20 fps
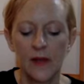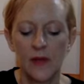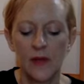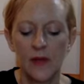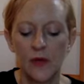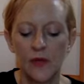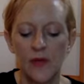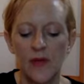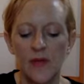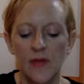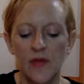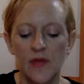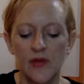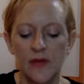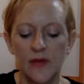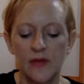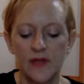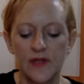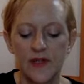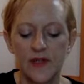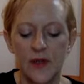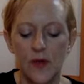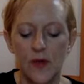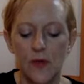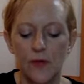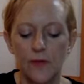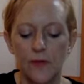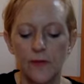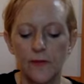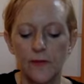Remember your
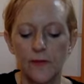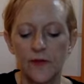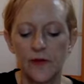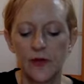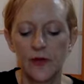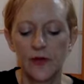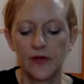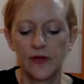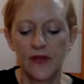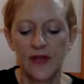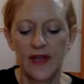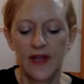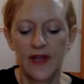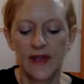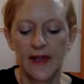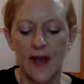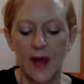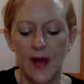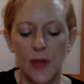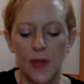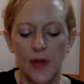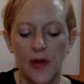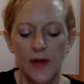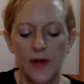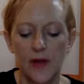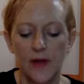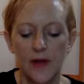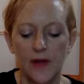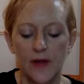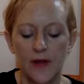resolve, your sankalpa
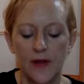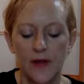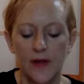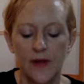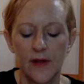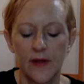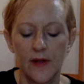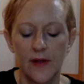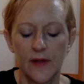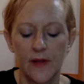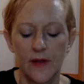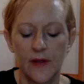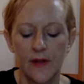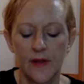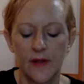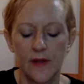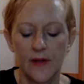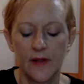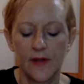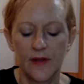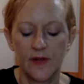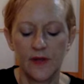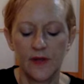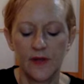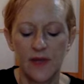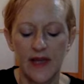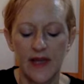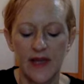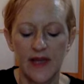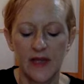that you
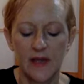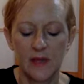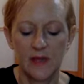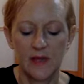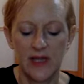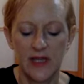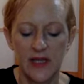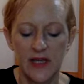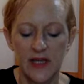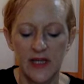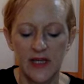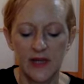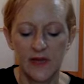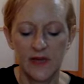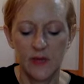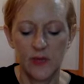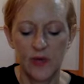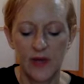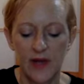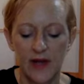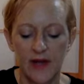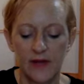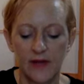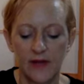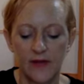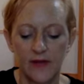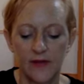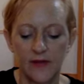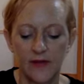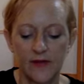made at the beginning of the
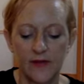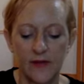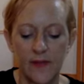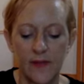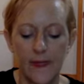practice.